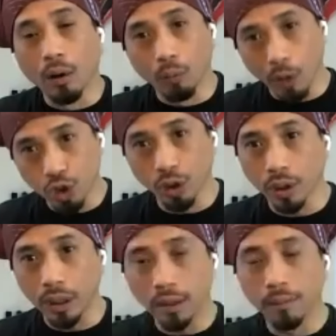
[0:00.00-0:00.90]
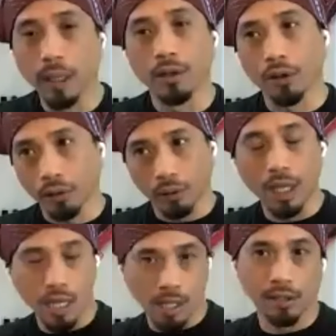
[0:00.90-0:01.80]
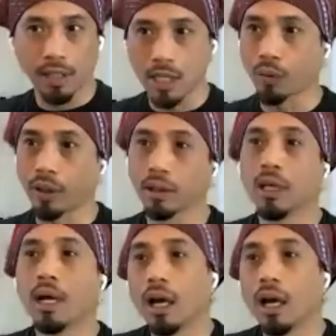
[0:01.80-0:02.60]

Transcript: Originally, another hidden secret.